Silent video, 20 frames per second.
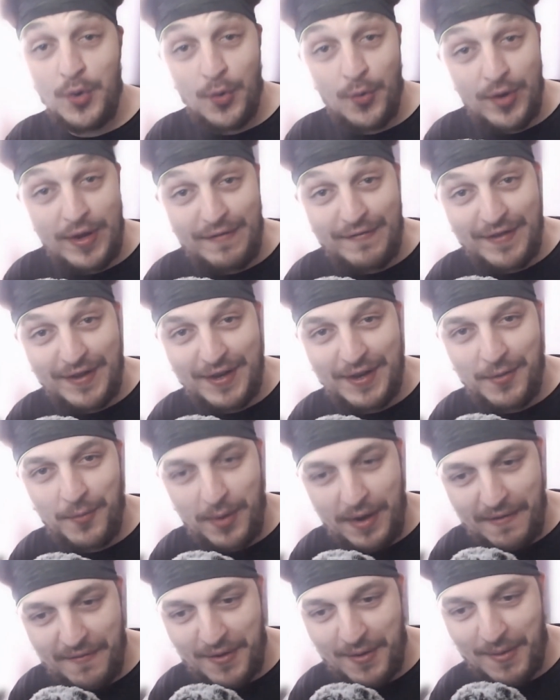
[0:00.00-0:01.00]
or evening,
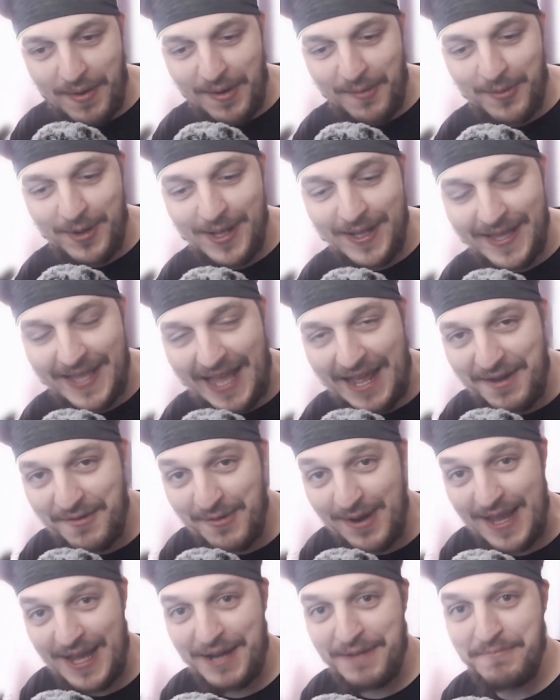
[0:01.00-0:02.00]
wherever you are in the world. And
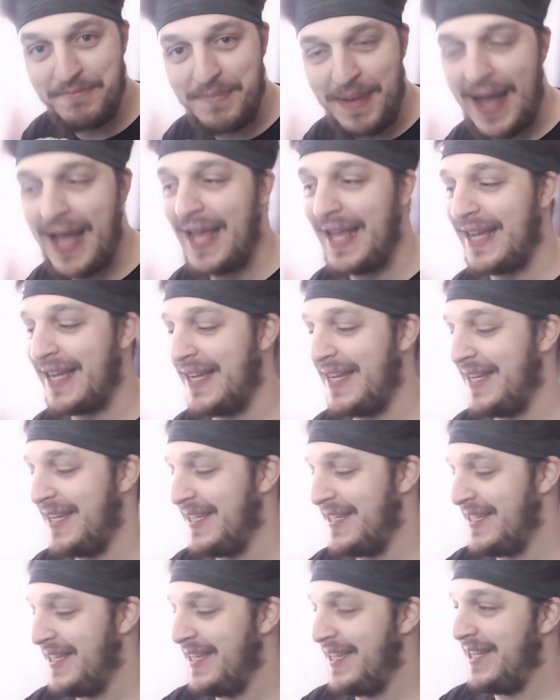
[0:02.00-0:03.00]
we are back
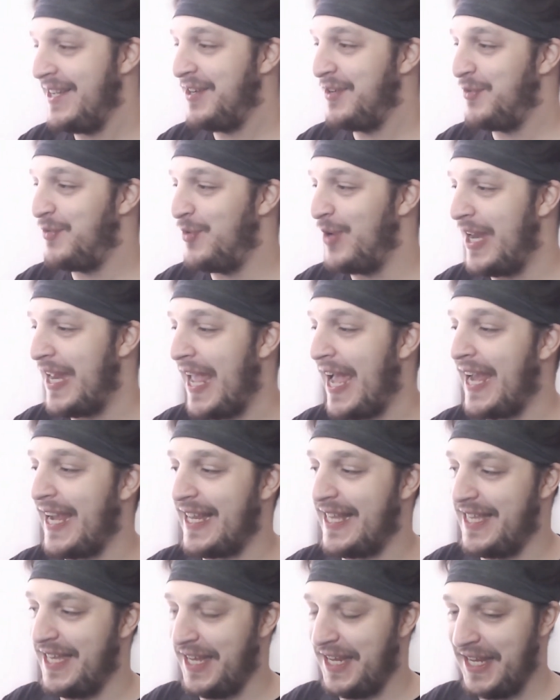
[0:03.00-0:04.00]

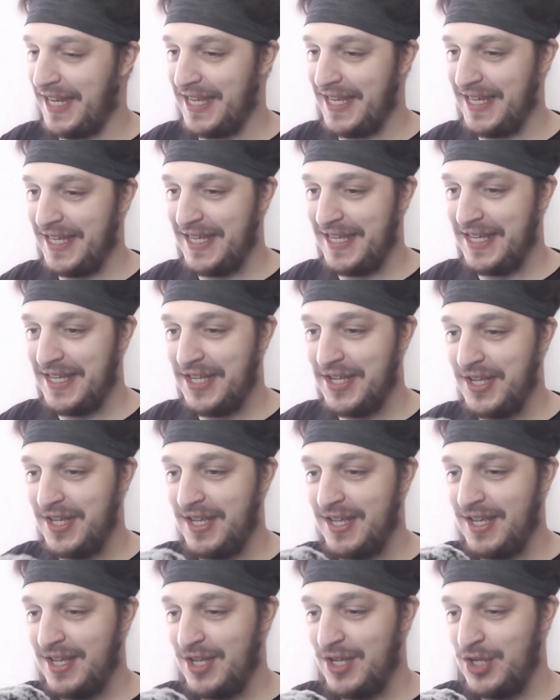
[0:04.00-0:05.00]
reacting
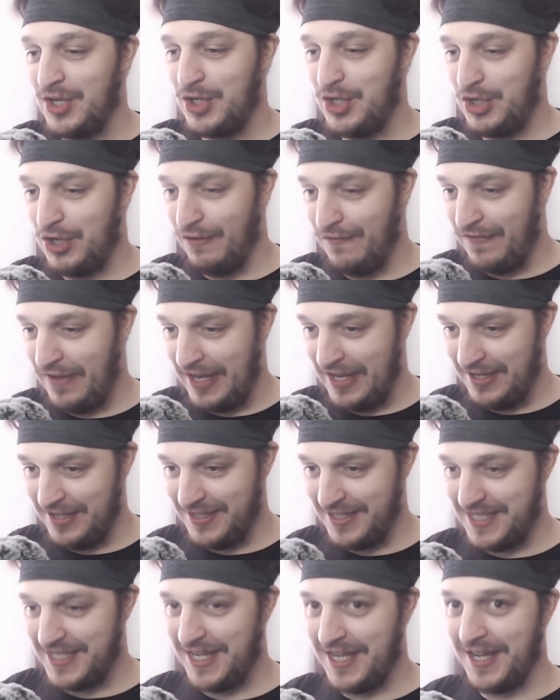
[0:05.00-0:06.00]
to
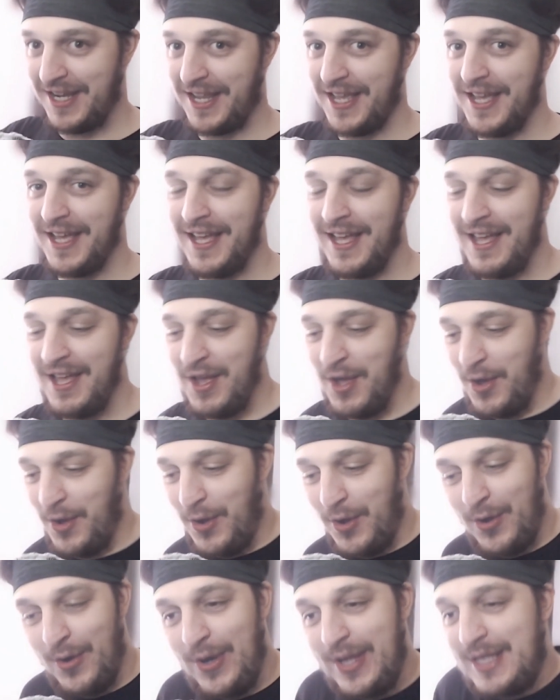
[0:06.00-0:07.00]
Vinland Saga.
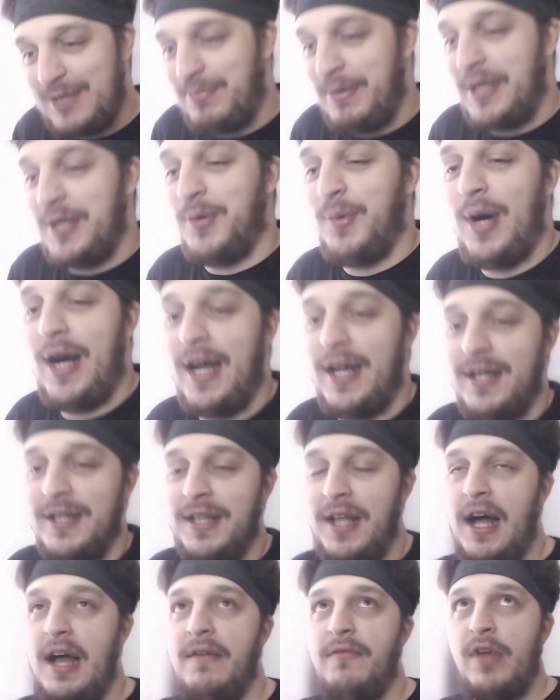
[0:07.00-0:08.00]
Oh, it's been a
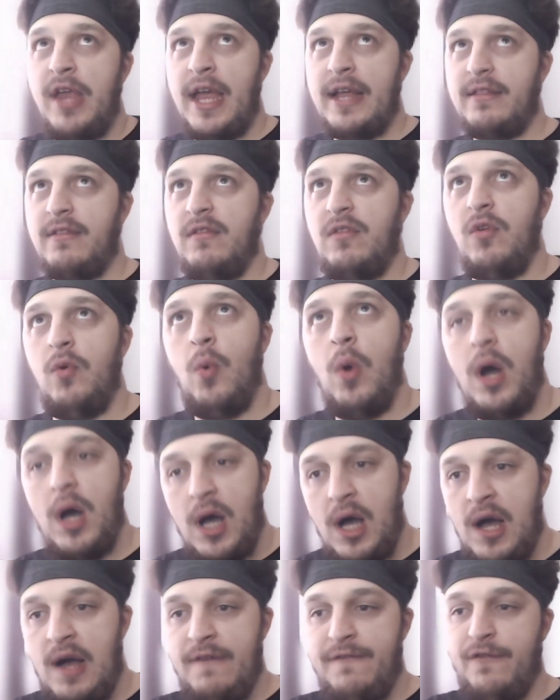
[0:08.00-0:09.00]
while. I've reacted to
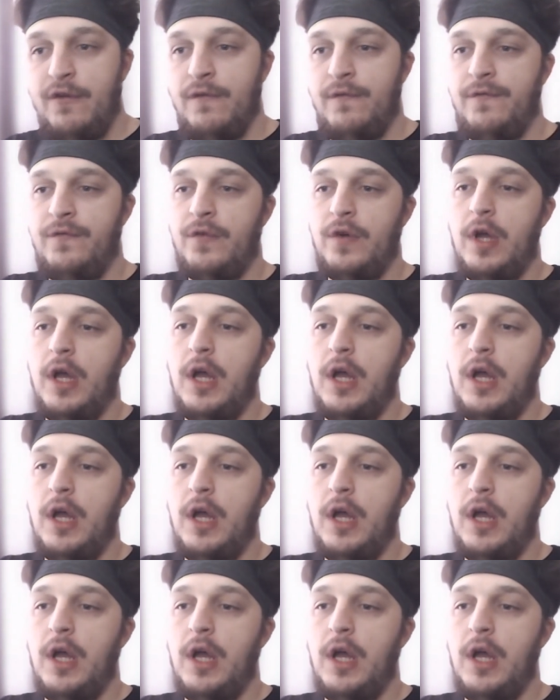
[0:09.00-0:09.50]
half of